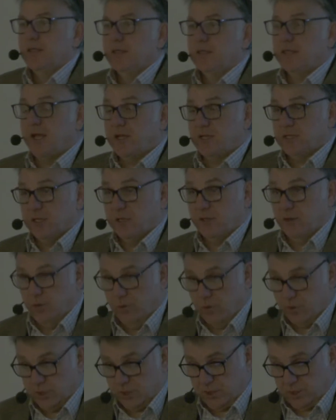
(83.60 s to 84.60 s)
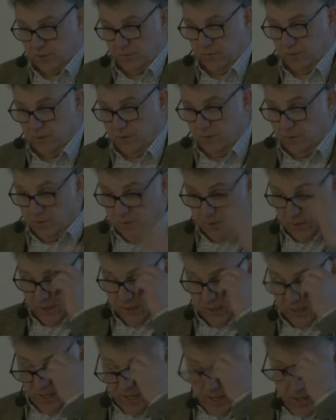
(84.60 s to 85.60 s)
Thanks to the hosts for
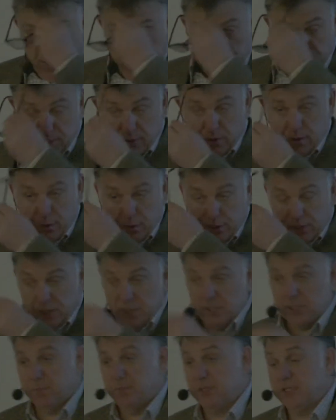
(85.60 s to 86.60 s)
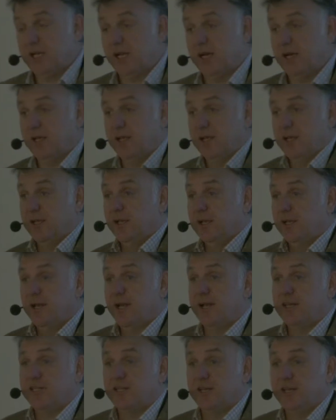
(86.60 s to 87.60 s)
hosting us, particularly
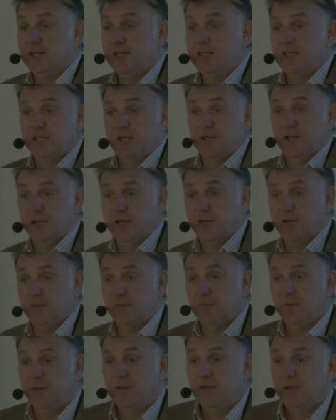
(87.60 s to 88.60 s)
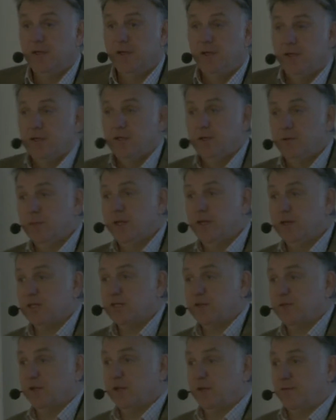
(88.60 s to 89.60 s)
last night. You made us
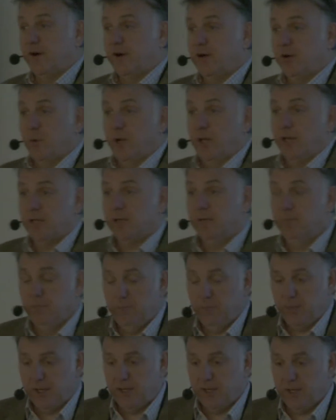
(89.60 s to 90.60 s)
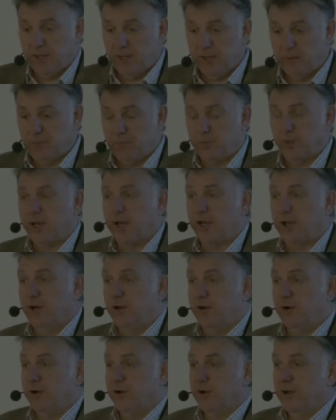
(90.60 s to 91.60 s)
feel very welcome by bringing
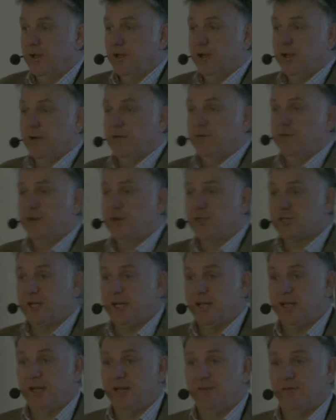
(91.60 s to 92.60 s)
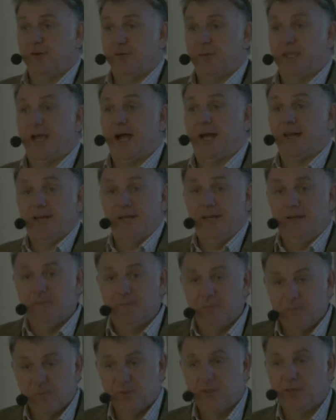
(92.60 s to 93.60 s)
along a First Lady from
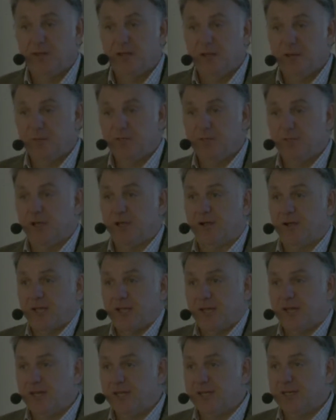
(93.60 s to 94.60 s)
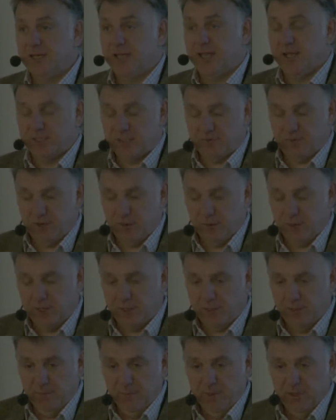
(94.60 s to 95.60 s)
Canada to make our Canadian guests very
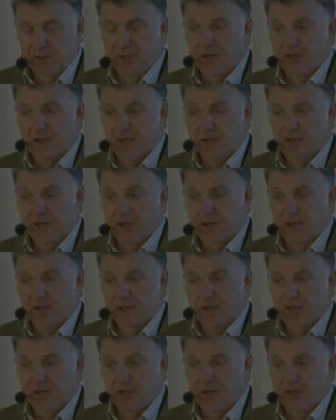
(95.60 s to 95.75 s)
welcome.